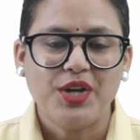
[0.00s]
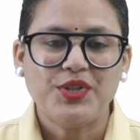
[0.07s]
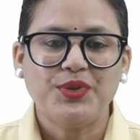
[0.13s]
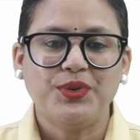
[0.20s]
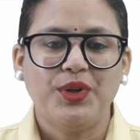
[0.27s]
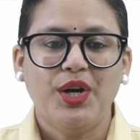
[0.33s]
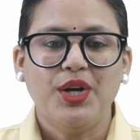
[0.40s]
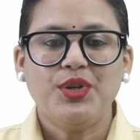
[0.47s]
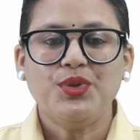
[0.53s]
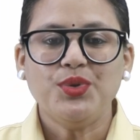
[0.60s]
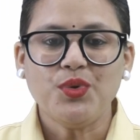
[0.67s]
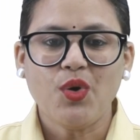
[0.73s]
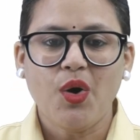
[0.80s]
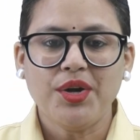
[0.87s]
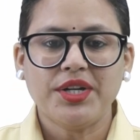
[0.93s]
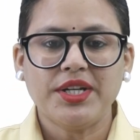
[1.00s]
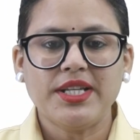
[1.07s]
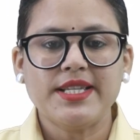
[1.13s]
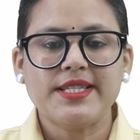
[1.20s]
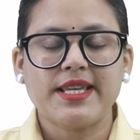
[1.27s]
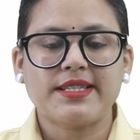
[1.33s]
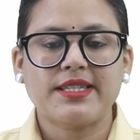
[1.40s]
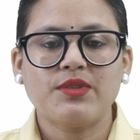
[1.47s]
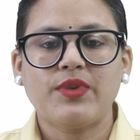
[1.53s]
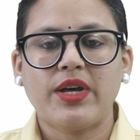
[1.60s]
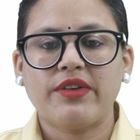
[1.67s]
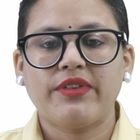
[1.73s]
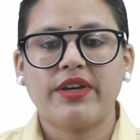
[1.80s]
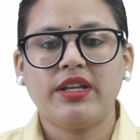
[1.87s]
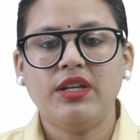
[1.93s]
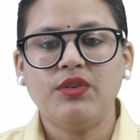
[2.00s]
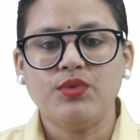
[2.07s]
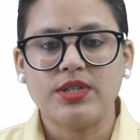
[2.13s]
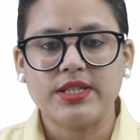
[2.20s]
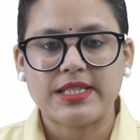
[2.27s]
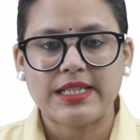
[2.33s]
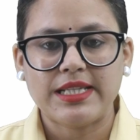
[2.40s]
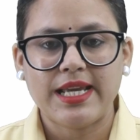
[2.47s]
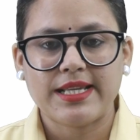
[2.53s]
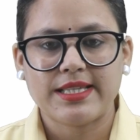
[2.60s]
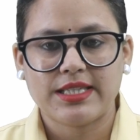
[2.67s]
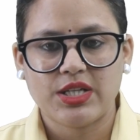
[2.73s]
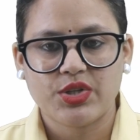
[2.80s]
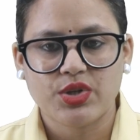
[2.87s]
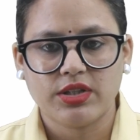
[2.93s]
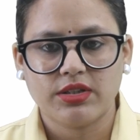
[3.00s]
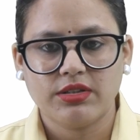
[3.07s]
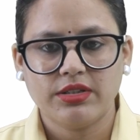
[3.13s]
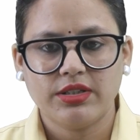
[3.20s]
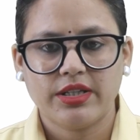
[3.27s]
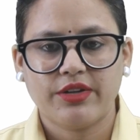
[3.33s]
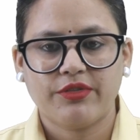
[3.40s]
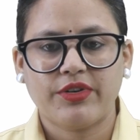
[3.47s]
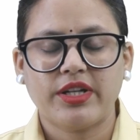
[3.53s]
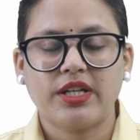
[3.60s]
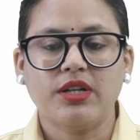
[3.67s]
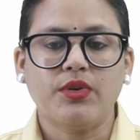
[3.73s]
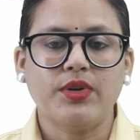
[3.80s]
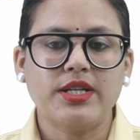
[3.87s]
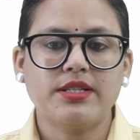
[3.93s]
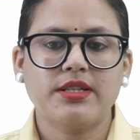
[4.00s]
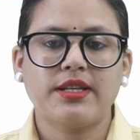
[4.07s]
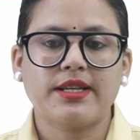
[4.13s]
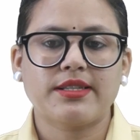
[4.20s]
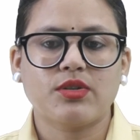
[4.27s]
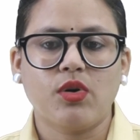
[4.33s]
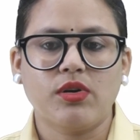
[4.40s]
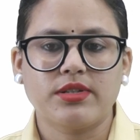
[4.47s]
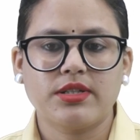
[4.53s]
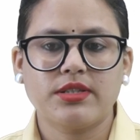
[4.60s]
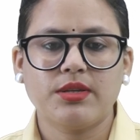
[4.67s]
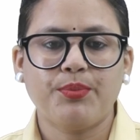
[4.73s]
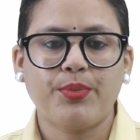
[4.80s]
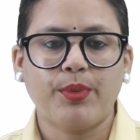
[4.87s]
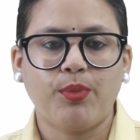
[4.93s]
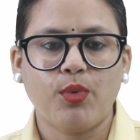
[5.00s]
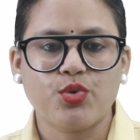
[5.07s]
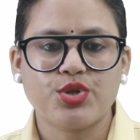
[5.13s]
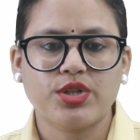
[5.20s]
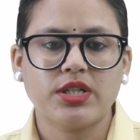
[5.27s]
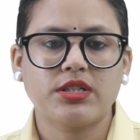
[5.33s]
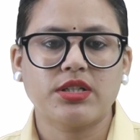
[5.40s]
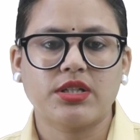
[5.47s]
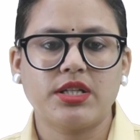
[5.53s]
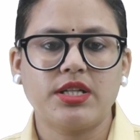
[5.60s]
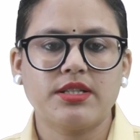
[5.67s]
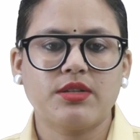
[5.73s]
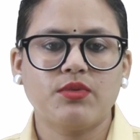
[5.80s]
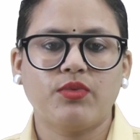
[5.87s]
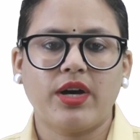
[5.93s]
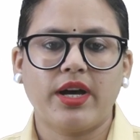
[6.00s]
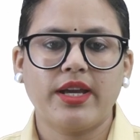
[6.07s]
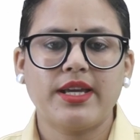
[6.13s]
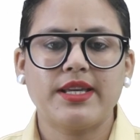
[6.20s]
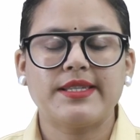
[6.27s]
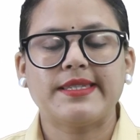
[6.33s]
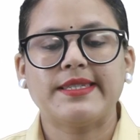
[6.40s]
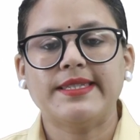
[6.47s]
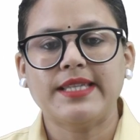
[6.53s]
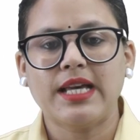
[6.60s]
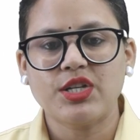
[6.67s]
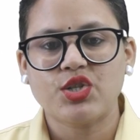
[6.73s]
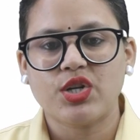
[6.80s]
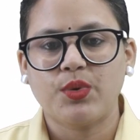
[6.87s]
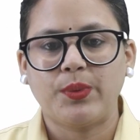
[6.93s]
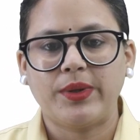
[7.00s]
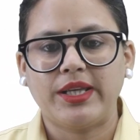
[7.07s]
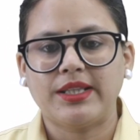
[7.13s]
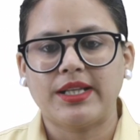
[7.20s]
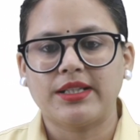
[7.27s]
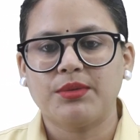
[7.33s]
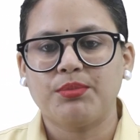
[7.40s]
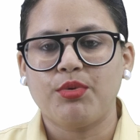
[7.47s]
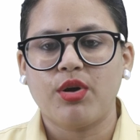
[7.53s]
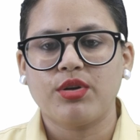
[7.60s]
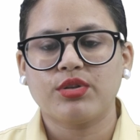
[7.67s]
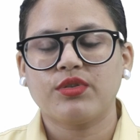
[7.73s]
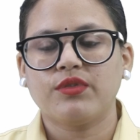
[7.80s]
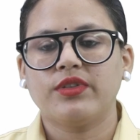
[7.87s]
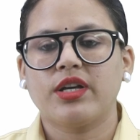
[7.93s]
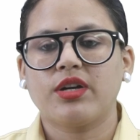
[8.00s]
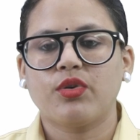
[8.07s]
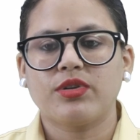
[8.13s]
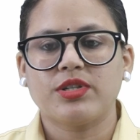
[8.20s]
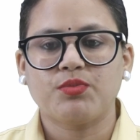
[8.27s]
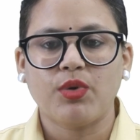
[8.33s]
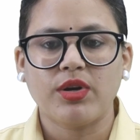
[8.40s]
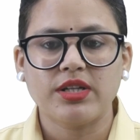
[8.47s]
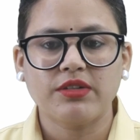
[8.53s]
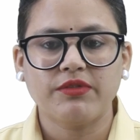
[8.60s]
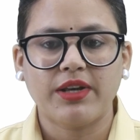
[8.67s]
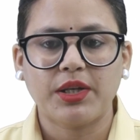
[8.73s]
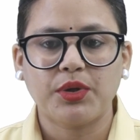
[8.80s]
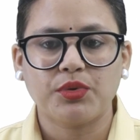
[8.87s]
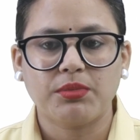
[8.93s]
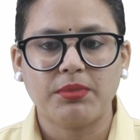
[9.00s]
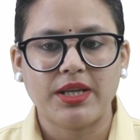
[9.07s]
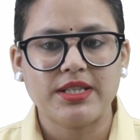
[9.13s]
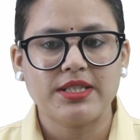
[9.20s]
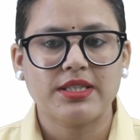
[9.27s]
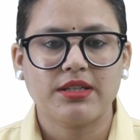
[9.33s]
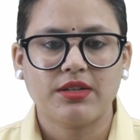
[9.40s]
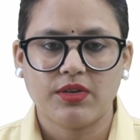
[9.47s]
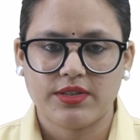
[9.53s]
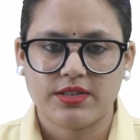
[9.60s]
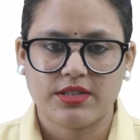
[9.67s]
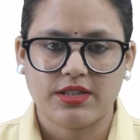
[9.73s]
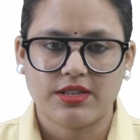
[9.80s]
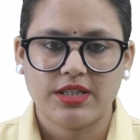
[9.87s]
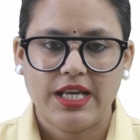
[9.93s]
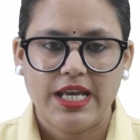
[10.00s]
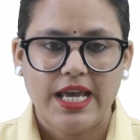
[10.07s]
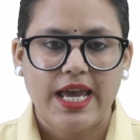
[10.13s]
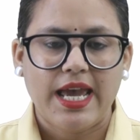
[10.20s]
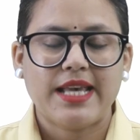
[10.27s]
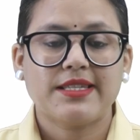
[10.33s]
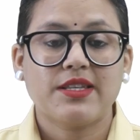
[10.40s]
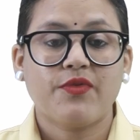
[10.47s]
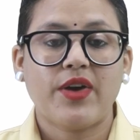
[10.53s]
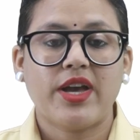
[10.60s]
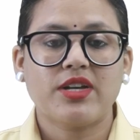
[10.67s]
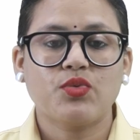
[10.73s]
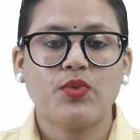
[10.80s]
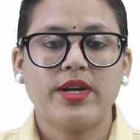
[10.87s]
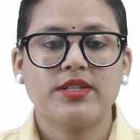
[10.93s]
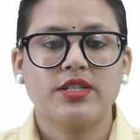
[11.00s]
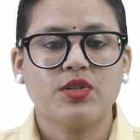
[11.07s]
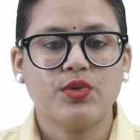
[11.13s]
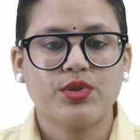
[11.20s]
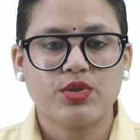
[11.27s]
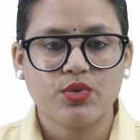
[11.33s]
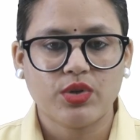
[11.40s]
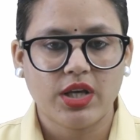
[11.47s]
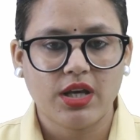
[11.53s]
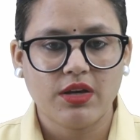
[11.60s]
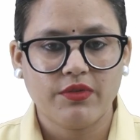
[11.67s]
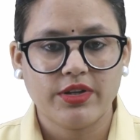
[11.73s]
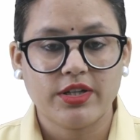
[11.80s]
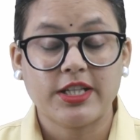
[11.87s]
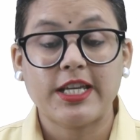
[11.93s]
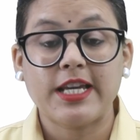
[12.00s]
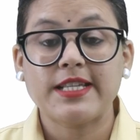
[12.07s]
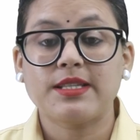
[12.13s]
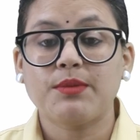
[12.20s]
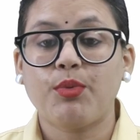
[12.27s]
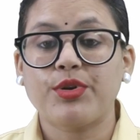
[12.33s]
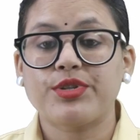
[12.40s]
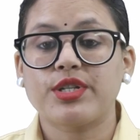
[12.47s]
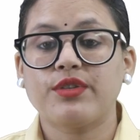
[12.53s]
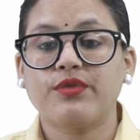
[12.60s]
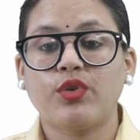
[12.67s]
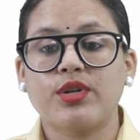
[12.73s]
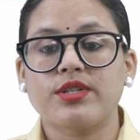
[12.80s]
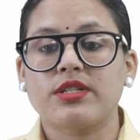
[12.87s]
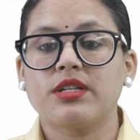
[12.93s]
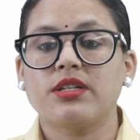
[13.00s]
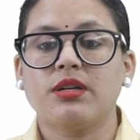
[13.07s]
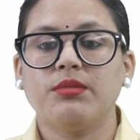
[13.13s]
2, 2 quantities x and y vary inversely as each other if an increase in x causes a proportionate decrease in y in such a way that the product of their corresponding value remains constant. Hence, if xy is equals to k, where k is a positive constant